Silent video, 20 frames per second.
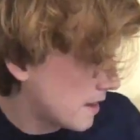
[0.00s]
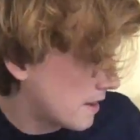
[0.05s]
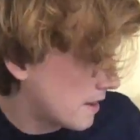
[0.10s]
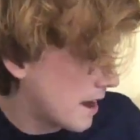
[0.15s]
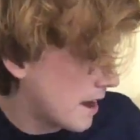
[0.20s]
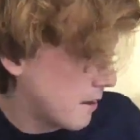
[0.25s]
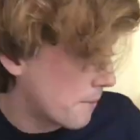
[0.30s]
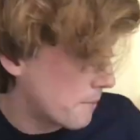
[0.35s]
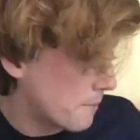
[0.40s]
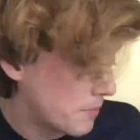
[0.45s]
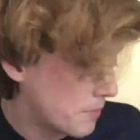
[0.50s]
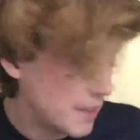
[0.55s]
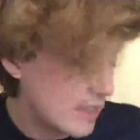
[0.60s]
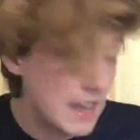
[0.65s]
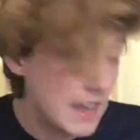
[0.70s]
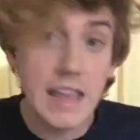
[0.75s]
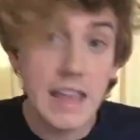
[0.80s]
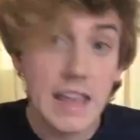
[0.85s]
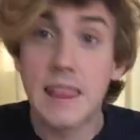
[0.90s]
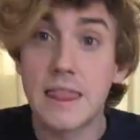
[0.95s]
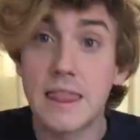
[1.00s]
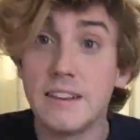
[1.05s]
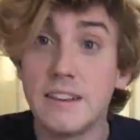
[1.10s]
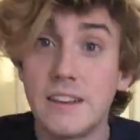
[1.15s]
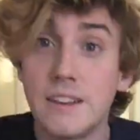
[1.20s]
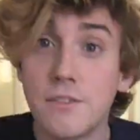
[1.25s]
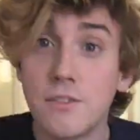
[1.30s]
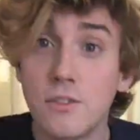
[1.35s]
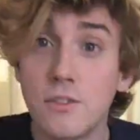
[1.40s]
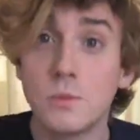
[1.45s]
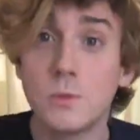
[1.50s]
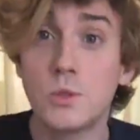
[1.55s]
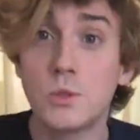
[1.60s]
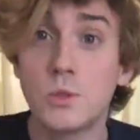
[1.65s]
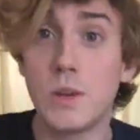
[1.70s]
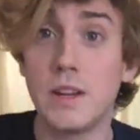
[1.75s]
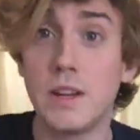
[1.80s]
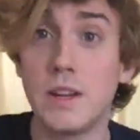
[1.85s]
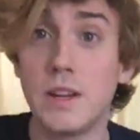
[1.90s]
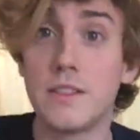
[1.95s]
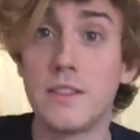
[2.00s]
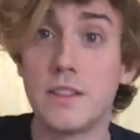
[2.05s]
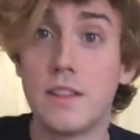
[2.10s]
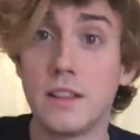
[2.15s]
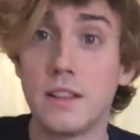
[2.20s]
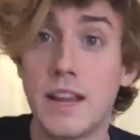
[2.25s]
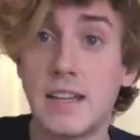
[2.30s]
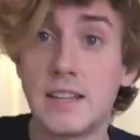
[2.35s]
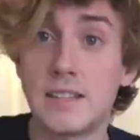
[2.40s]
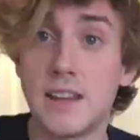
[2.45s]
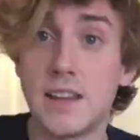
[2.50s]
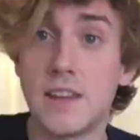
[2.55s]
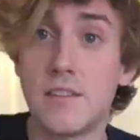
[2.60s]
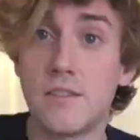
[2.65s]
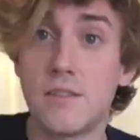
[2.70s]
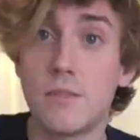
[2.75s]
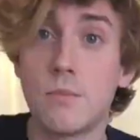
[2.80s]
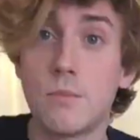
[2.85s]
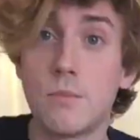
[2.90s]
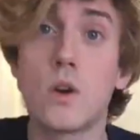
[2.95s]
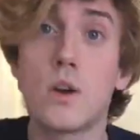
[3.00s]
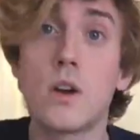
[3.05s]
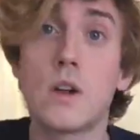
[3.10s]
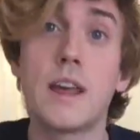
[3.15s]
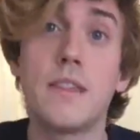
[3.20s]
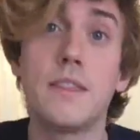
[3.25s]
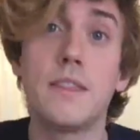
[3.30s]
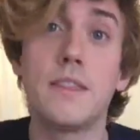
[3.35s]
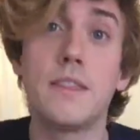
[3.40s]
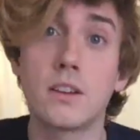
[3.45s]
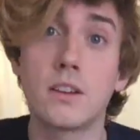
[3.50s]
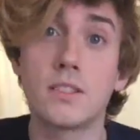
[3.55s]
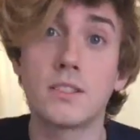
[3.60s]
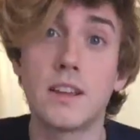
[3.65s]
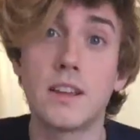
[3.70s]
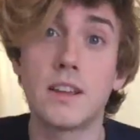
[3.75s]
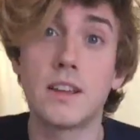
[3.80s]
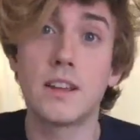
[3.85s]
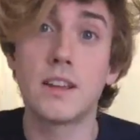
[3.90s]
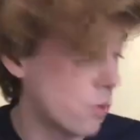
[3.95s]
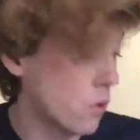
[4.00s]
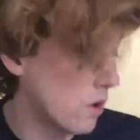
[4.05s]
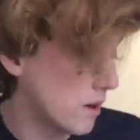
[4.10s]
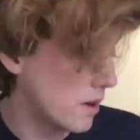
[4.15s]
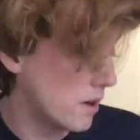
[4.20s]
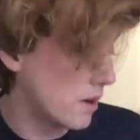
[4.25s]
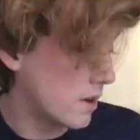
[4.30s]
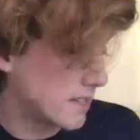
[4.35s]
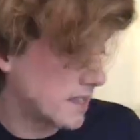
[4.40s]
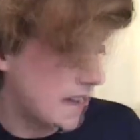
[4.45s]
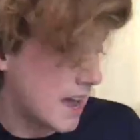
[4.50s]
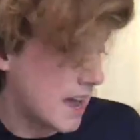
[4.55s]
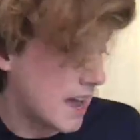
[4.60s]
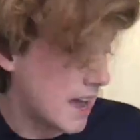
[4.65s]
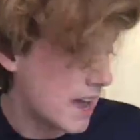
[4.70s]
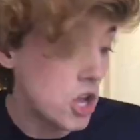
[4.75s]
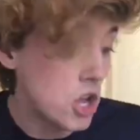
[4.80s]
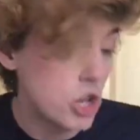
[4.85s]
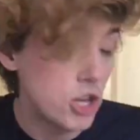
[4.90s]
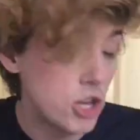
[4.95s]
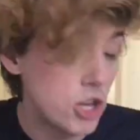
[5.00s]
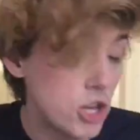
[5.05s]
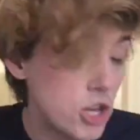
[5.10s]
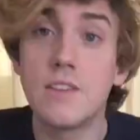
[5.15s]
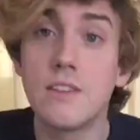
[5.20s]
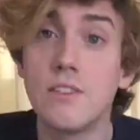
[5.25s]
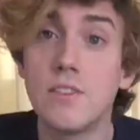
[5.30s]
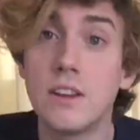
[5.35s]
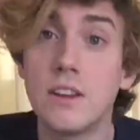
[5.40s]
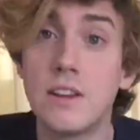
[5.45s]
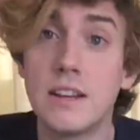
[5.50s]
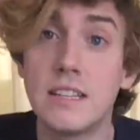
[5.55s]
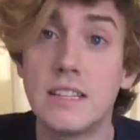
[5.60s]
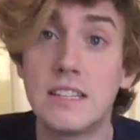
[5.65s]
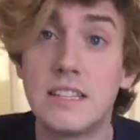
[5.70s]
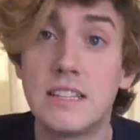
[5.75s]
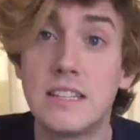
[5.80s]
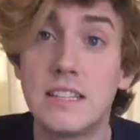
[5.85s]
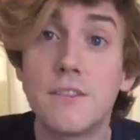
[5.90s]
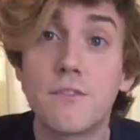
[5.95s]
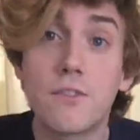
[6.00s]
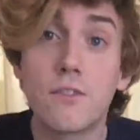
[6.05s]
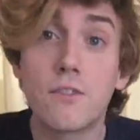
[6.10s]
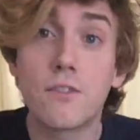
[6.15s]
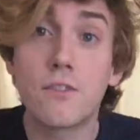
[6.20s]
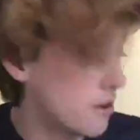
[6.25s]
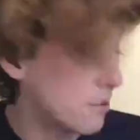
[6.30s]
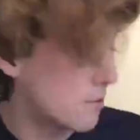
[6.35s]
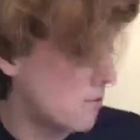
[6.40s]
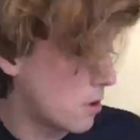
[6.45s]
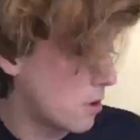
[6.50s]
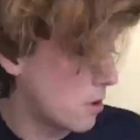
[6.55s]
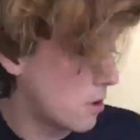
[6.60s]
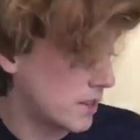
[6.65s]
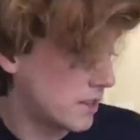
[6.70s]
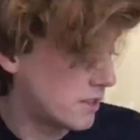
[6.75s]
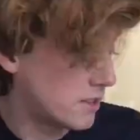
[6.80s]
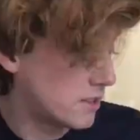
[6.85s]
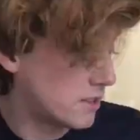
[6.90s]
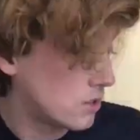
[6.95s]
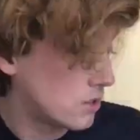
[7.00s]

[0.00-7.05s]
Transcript: Now, the difference between the light side of the board and the dark side of the board is that you're given different components.